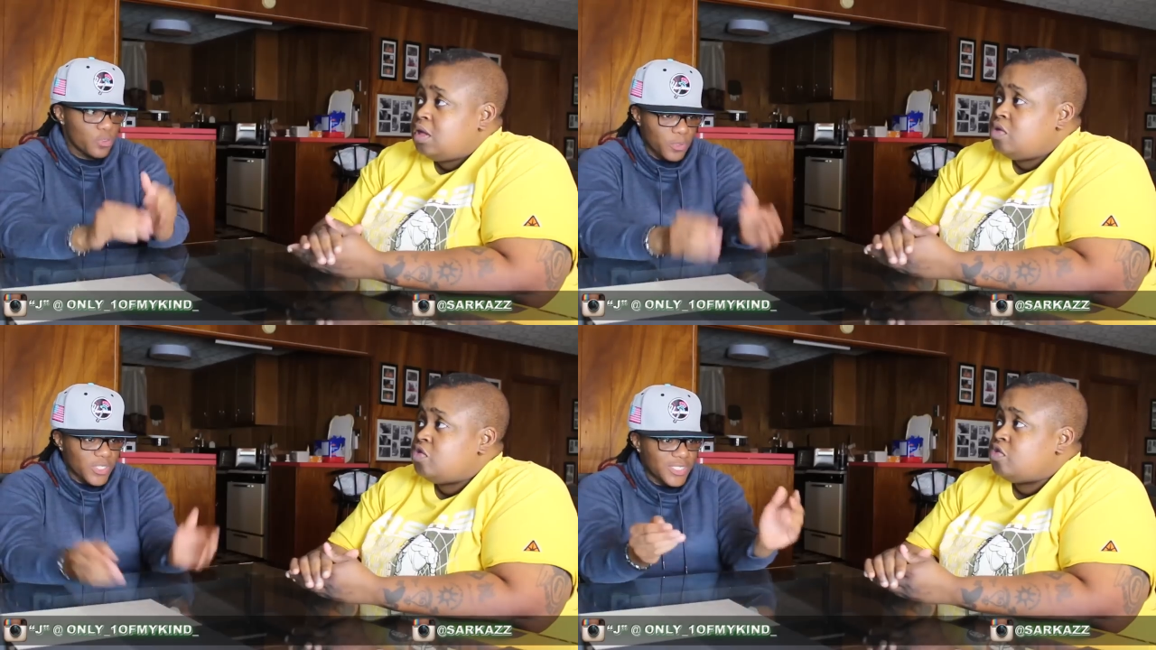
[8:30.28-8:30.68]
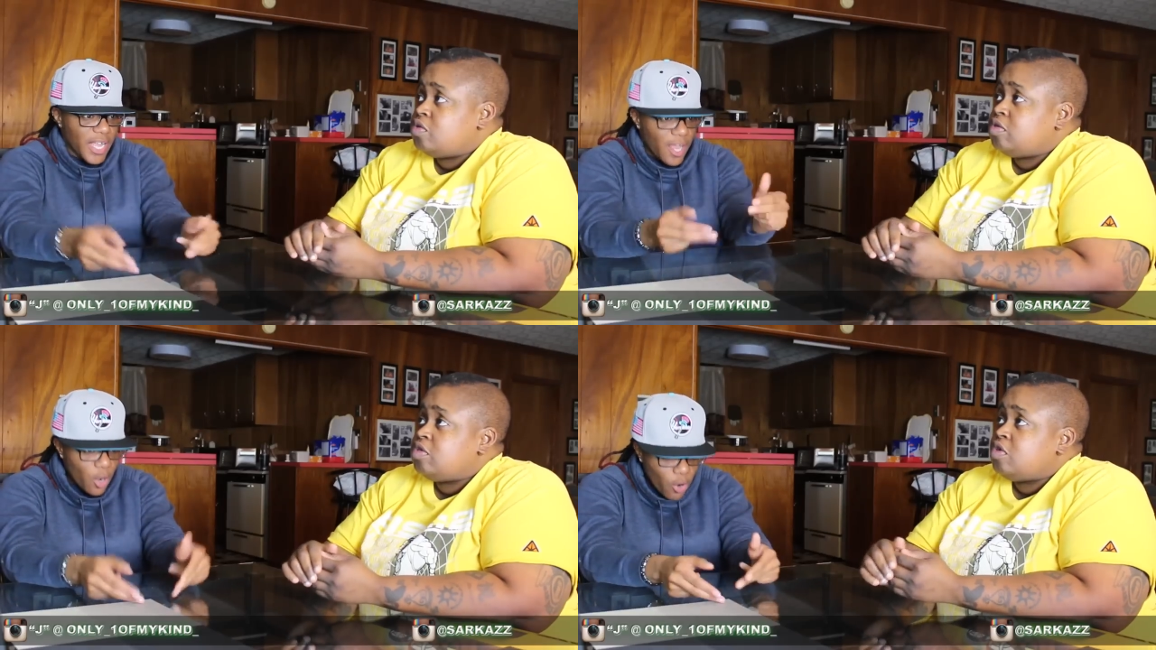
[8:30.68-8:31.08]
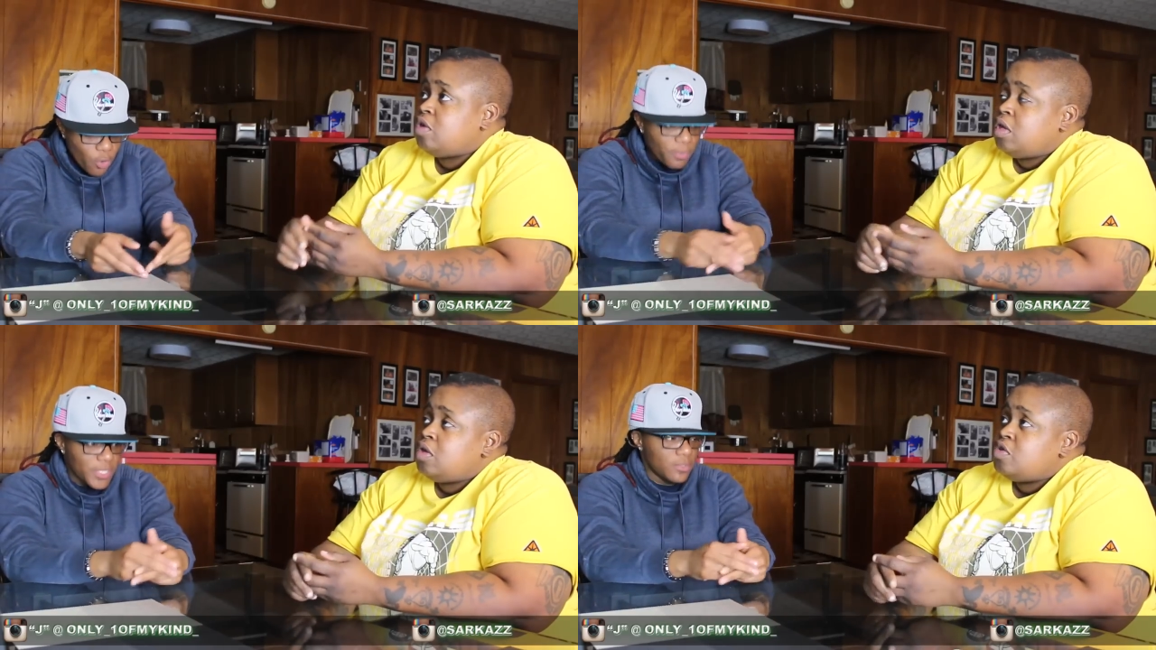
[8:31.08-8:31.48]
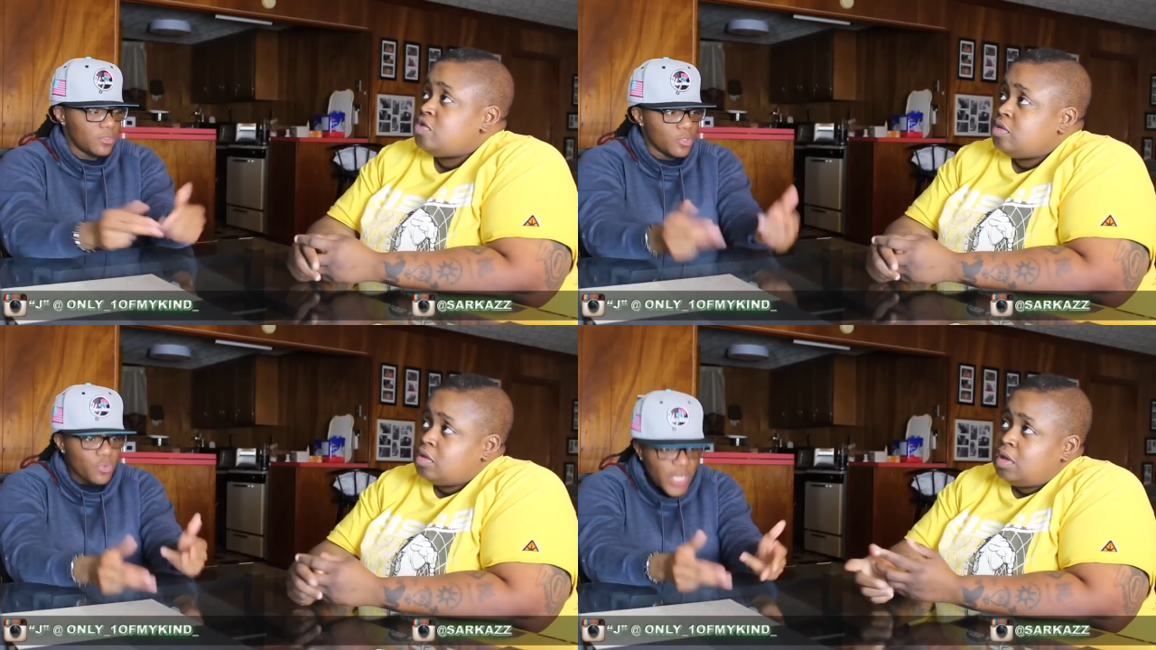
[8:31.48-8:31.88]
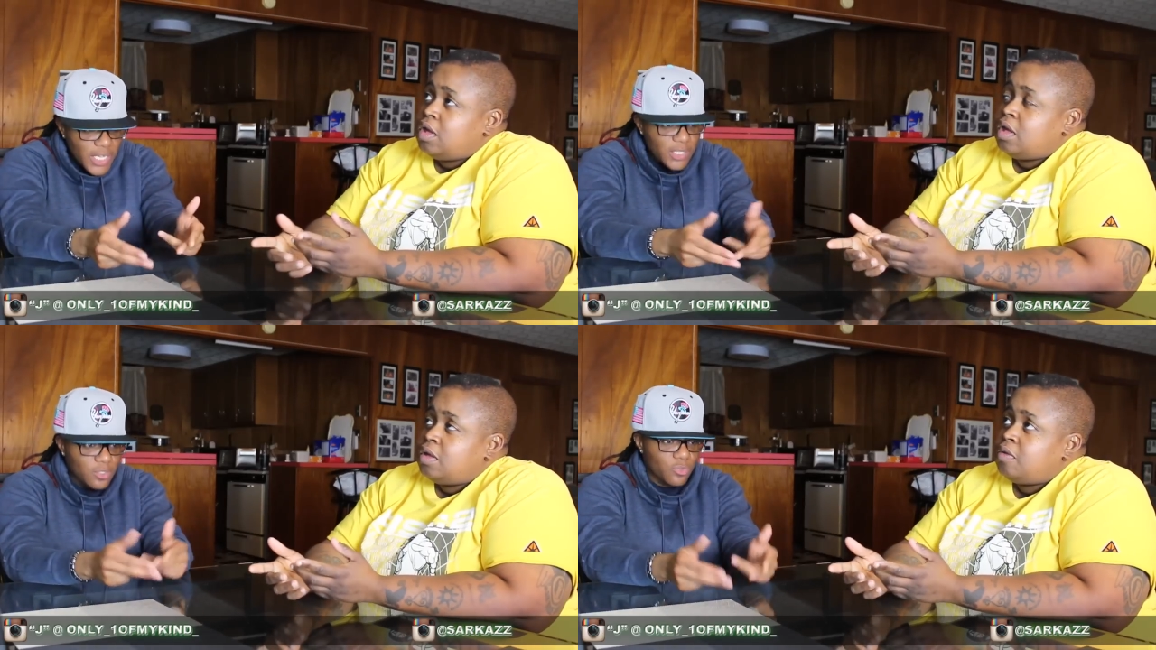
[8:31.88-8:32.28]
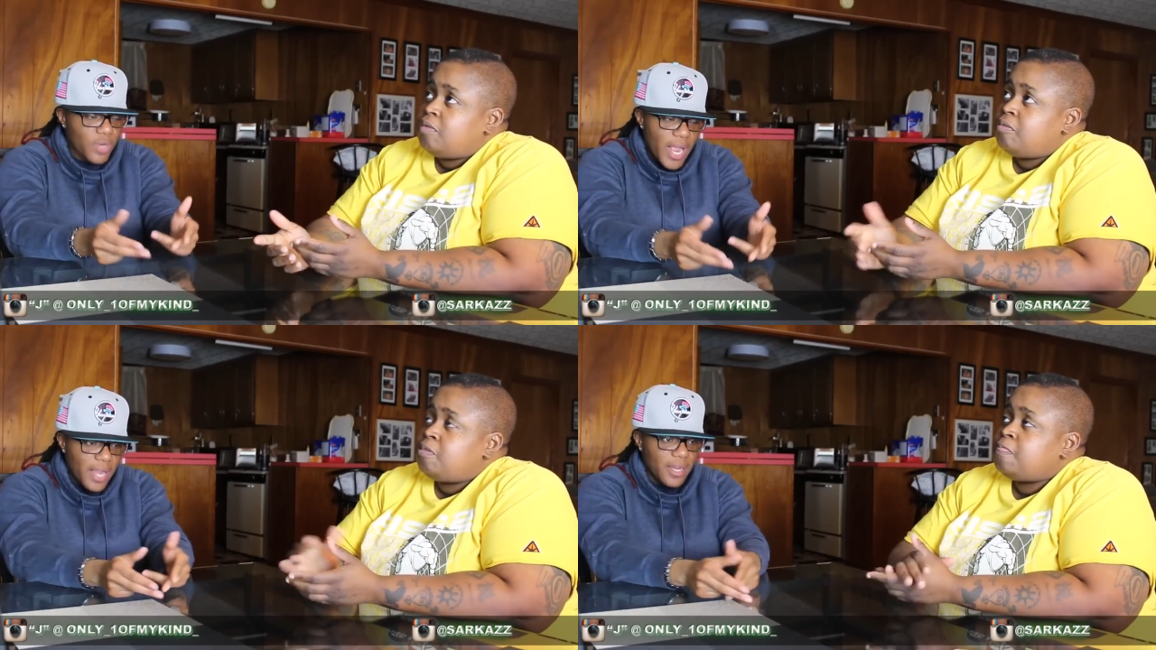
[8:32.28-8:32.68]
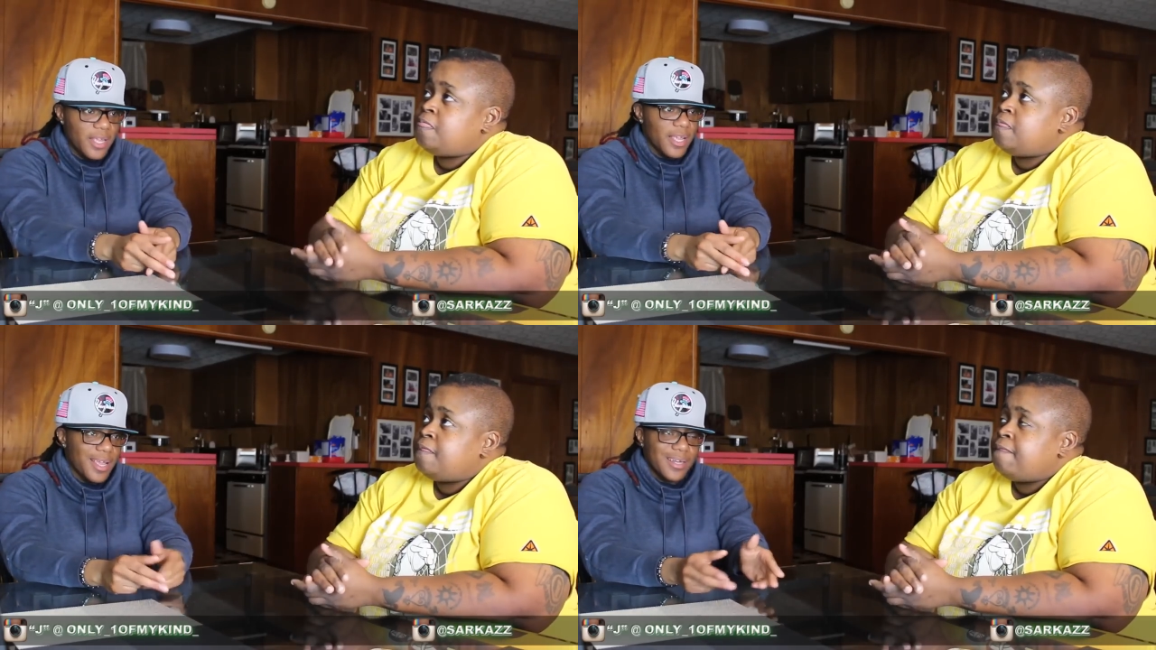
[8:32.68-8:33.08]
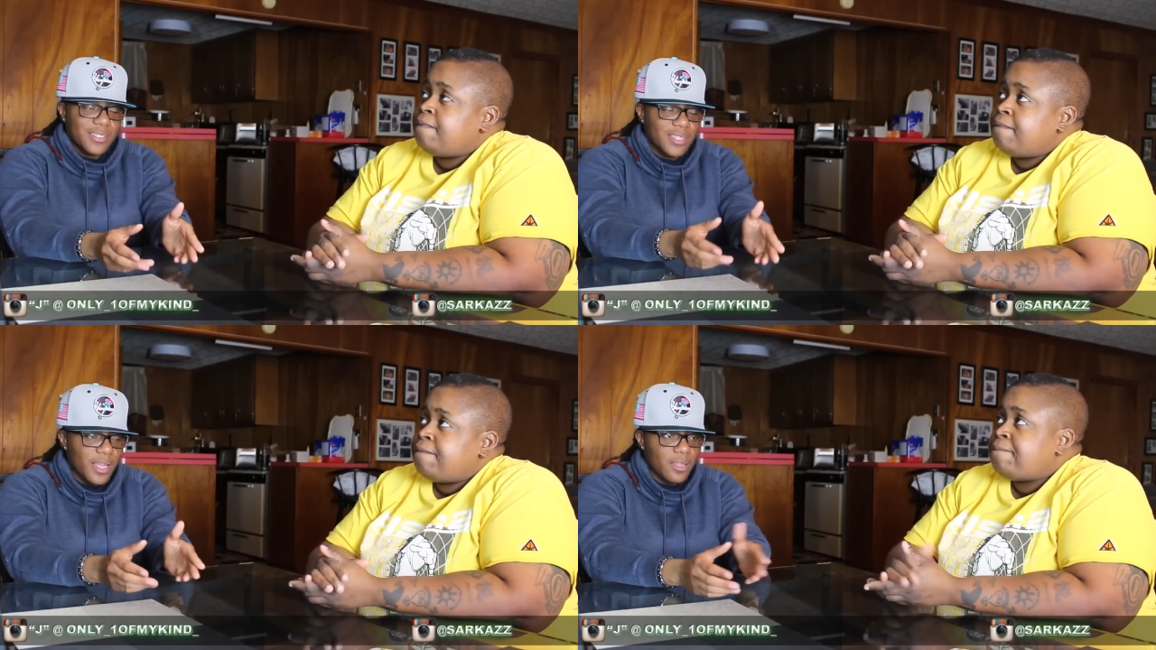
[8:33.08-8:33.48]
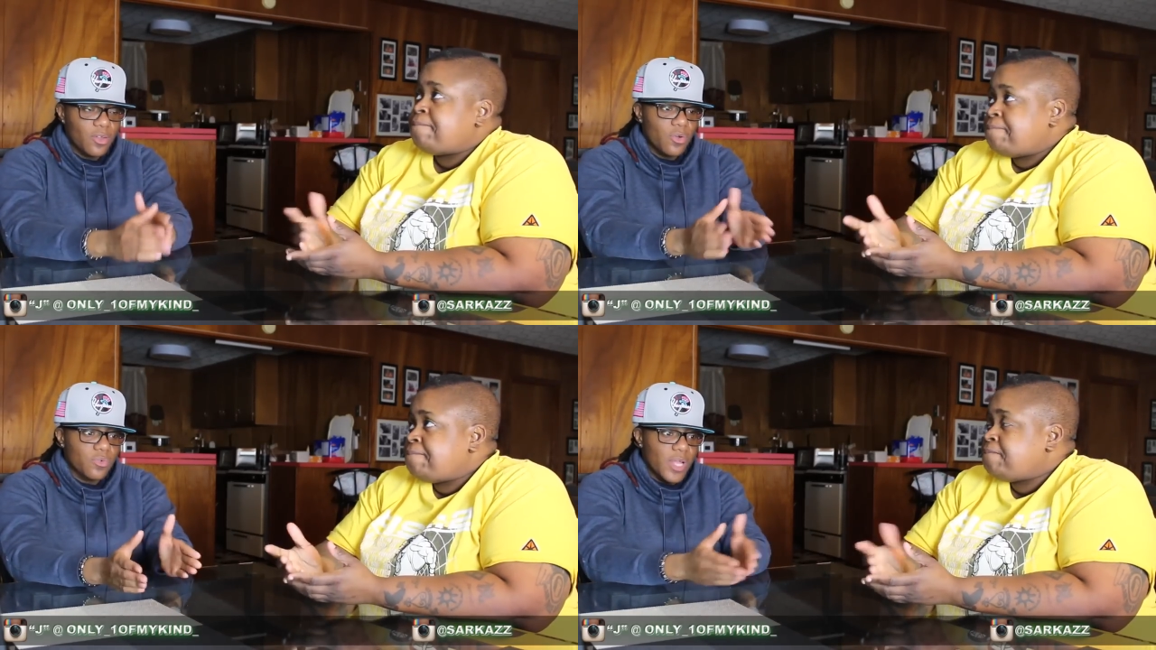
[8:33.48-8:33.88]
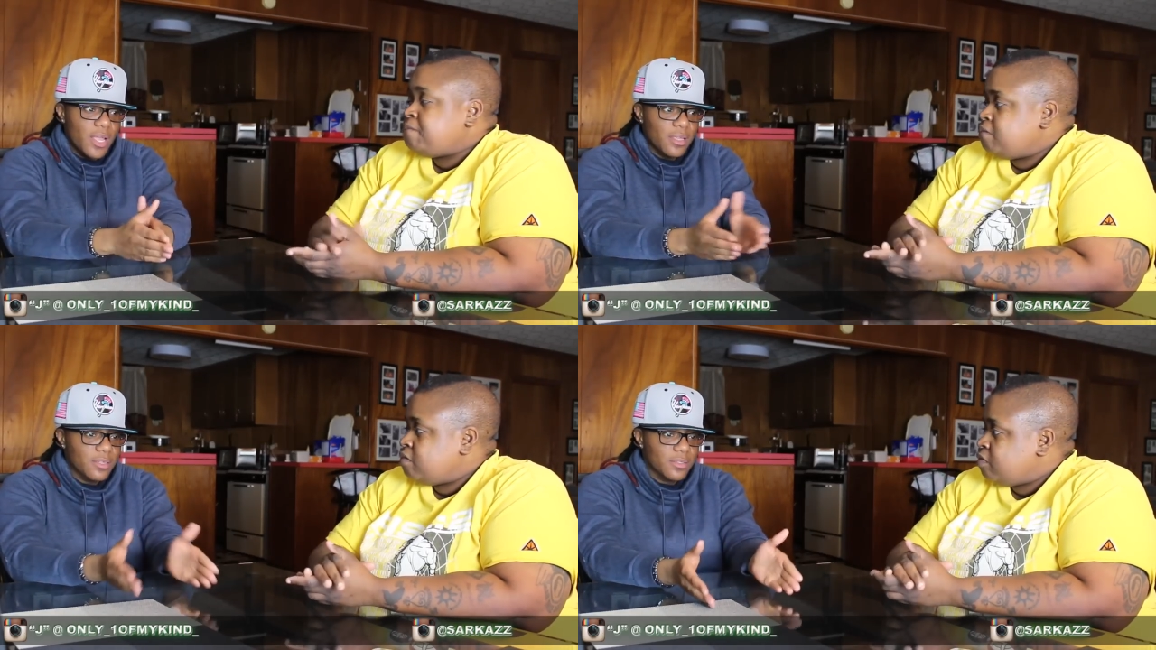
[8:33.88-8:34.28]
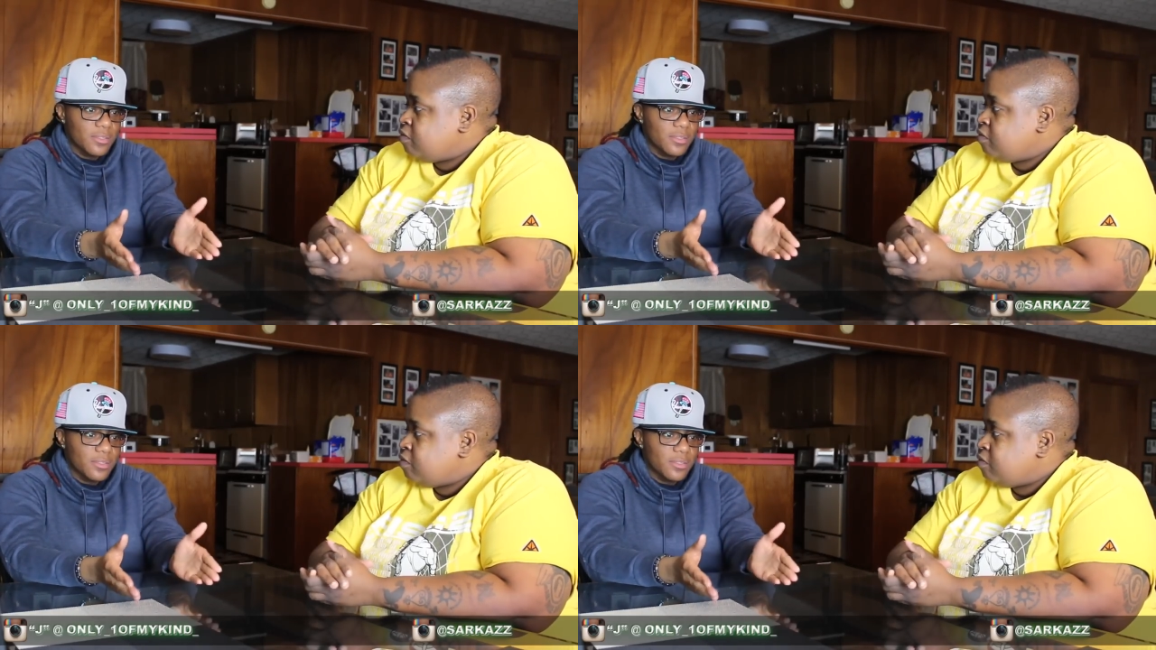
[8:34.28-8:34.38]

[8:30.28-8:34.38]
Speaker 1: you're supposed you to stay home and do yeah. this and do that. And it's like yo, like